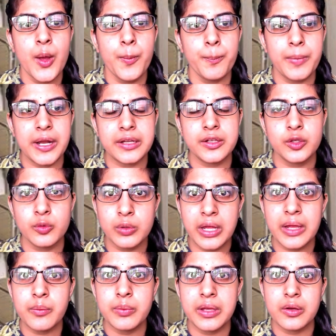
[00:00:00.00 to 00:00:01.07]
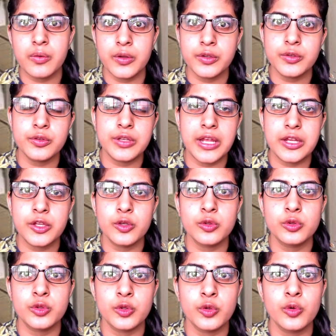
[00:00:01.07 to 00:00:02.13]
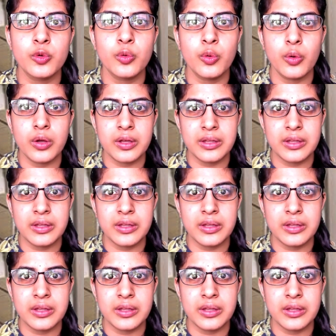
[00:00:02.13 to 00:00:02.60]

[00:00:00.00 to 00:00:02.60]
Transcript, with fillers: but today we are going to take you through